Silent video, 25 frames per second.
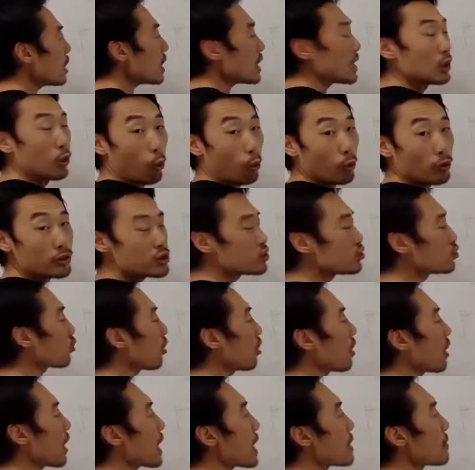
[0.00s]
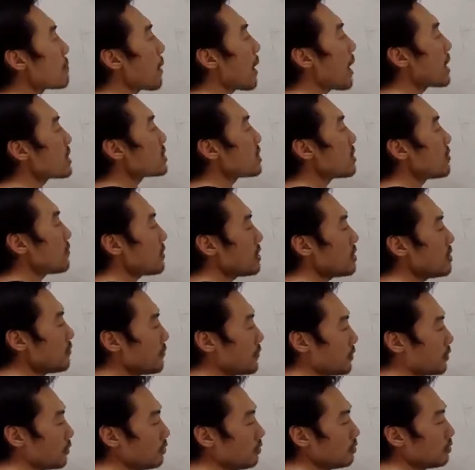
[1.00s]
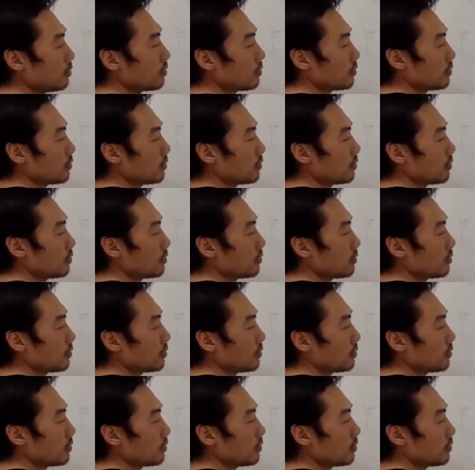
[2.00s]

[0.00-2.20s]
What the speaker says: In order to draw a positive E-field,